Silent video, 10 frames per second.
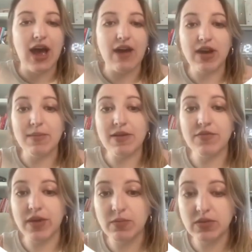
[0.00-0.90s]
I've got my
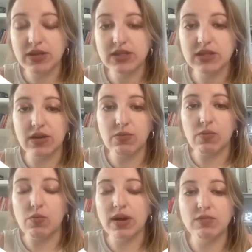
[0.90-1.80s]
frameworks
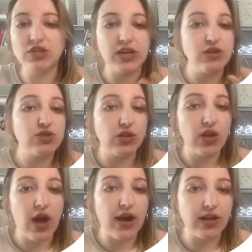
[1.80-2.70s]
one, which I use a
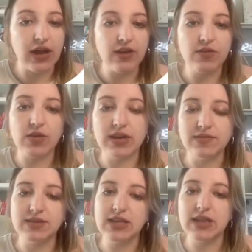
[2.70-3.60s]
lot. A lot of you guys
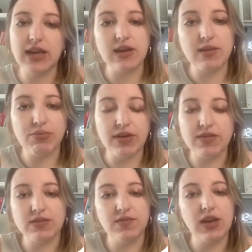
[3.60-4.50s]
have seen that in a
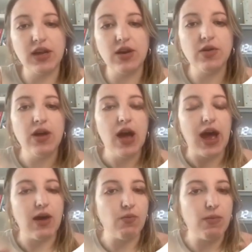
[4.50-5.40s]
previous video.
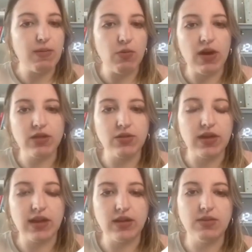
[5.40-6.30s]
I'll maybe walk through
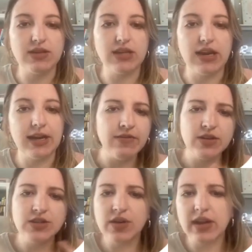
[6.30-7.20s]
that a little bit today. I've
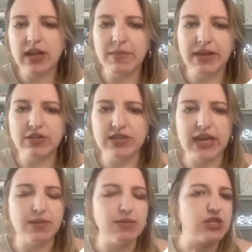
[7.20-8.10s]
also got a lot of my
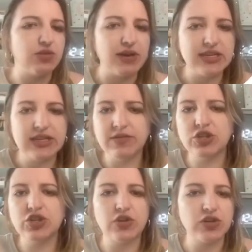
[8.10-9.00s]
entertainment. So my TV
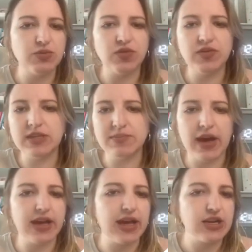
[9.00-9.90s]
shows, movies,
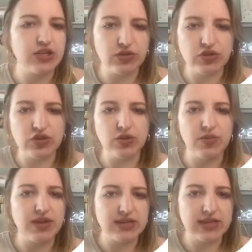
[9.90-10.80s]
podcasts, YouTube,
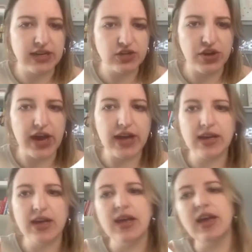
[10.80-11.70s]
things that I
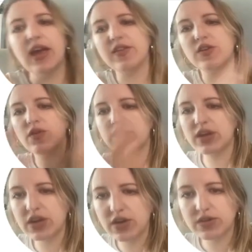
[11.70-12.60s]
track. And then over
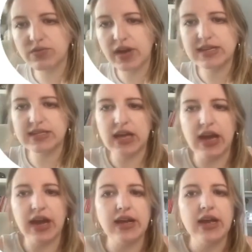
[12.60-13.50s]
here on the right
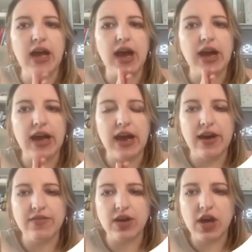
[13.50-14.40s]
side, I
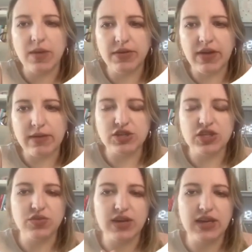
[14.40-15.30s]
have a couple of options.
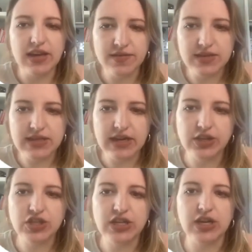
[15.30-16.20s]
So the gift is
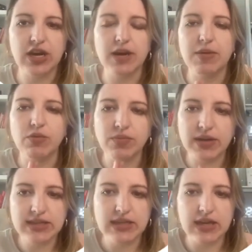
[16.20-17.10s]
actually um, a
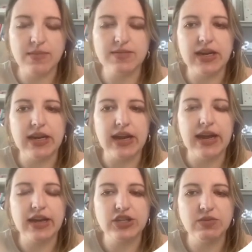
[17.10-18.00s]
recent update. And
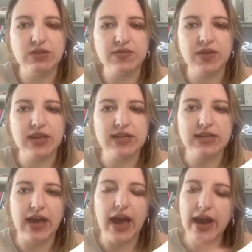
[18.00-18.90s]
actually what's funny is
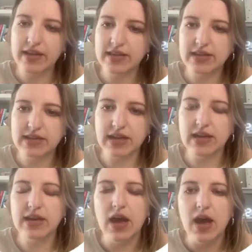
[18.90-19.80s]
I added this
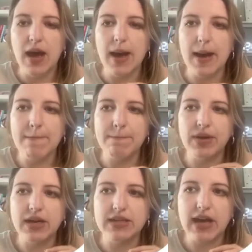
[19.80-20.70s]
in, um,
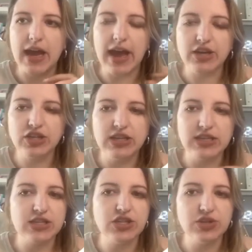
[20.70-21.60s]
but I actually
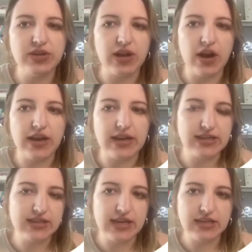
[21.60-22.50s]
listened to it on
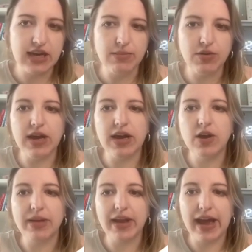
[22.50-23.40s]
Insight Timer
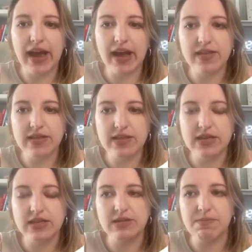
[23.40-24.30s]
now, but I had
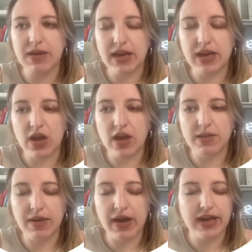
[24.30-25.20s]
this man on
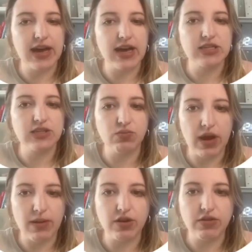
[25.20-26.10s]
the podcast,
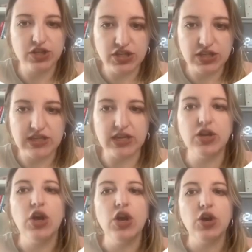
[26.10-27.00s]
Robert
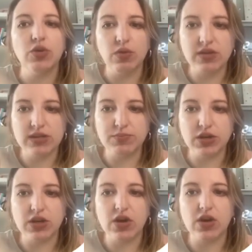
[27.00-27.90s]
Christensen, who wrote this
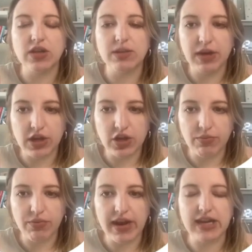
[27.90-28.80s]
book called The Bug in
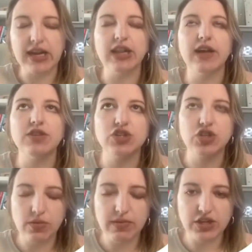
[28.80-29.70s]
Our Brain. And I loved it
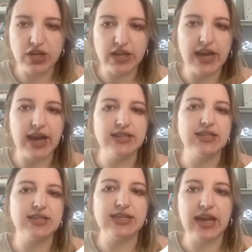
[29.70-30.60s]
so much. And he has
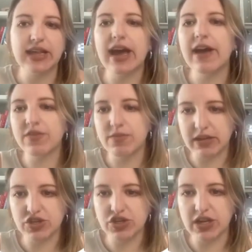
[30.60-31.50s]
this daily
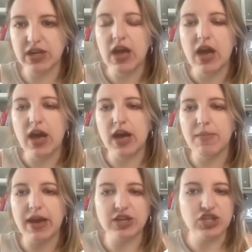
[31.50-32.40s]
affirmation.
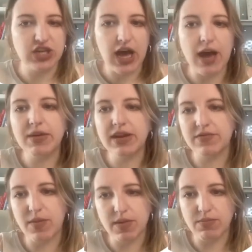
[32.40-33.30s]
Um, I had just copied
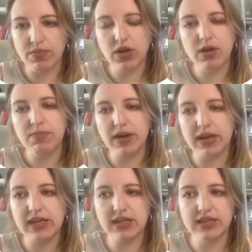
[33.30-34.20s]
it from the book,
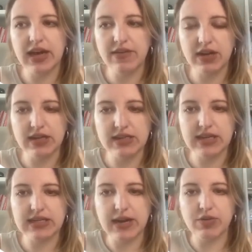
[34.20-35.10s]
but he does have it on
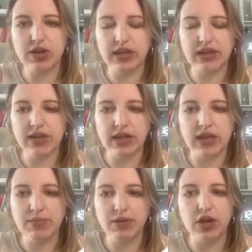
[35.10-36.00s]
Insight Timer and I'll leave that
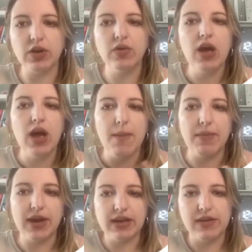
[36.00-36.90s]
link below.
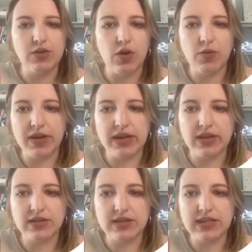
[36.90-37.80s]
But if you open
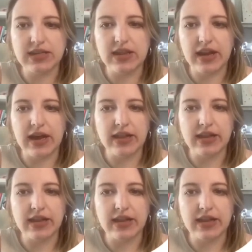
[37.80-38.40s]
it, you'll see that I